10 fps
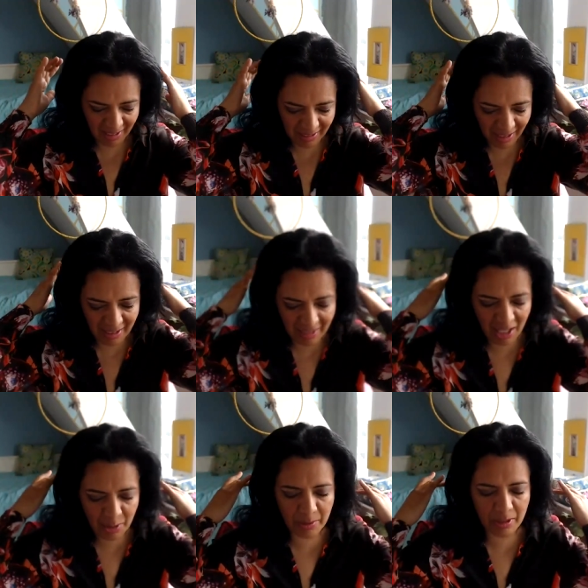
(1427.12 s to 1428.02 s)
and
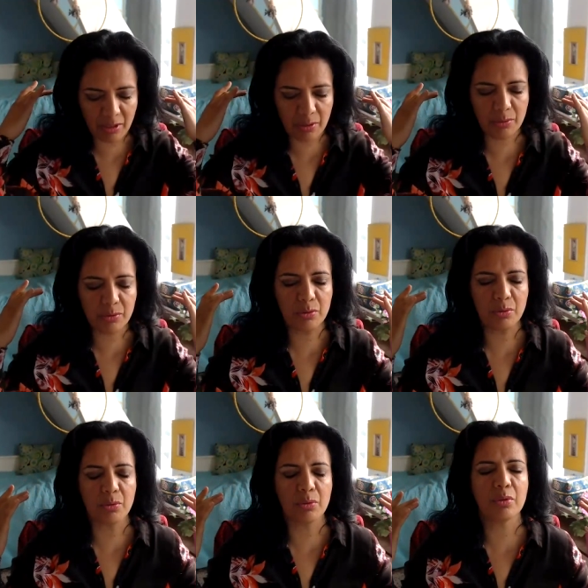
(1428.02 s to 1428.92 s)
allowing you
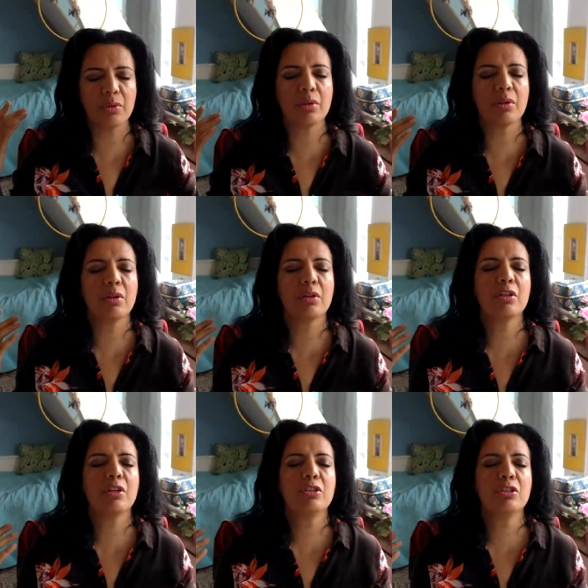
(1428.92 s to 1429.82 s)
to
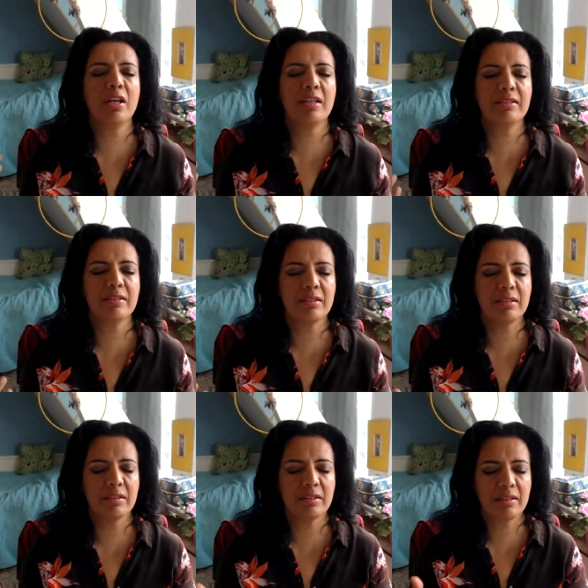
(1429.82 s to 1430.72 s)
shed
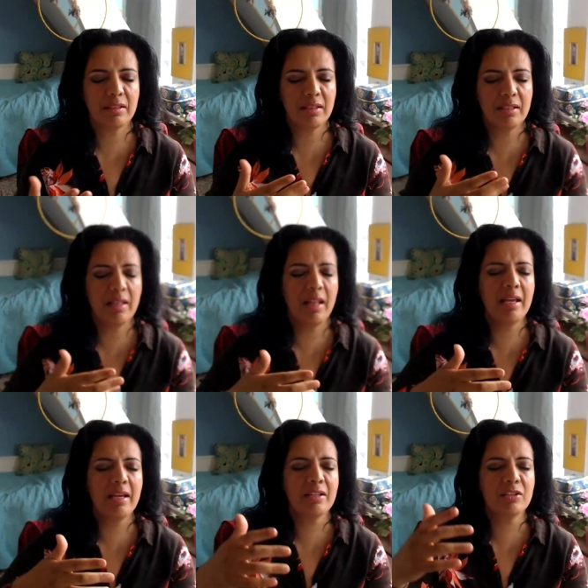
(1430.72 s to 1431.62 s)

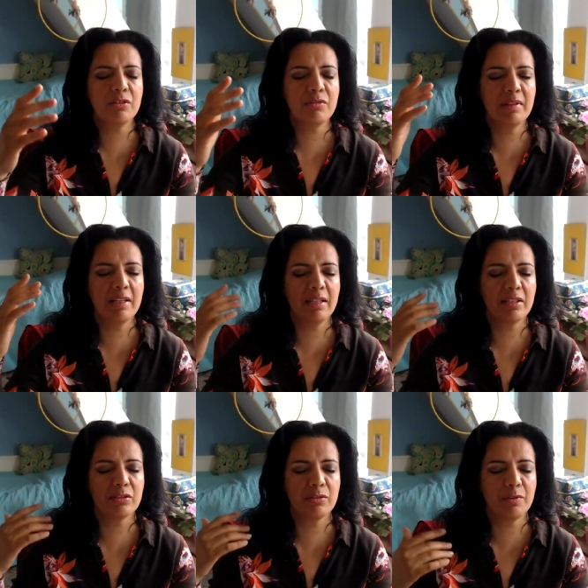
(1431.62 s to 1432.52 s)
layers of
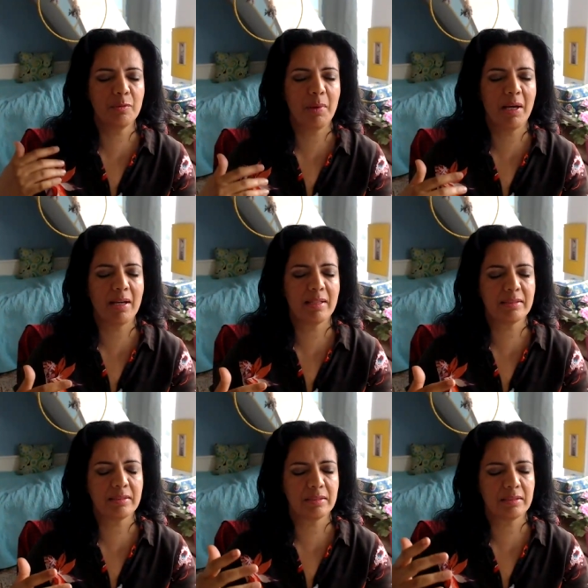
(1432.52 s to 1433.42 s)
layers of the
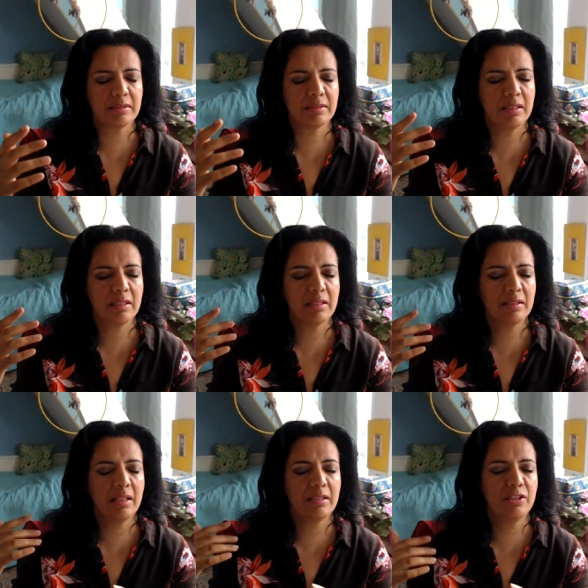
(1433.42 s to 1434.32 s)
past
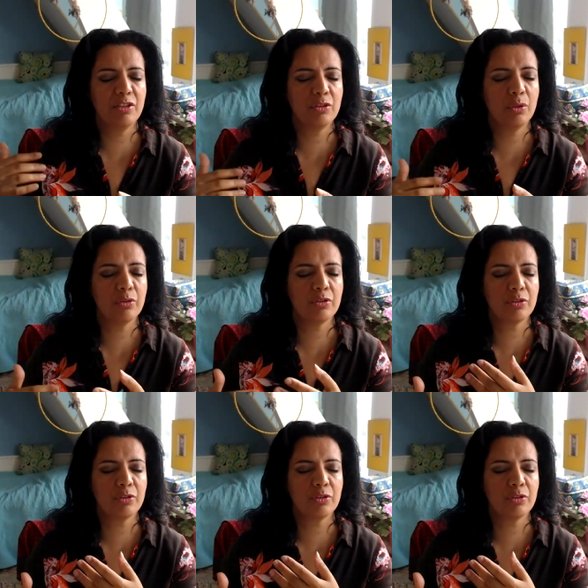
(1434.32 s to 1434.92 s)
that is not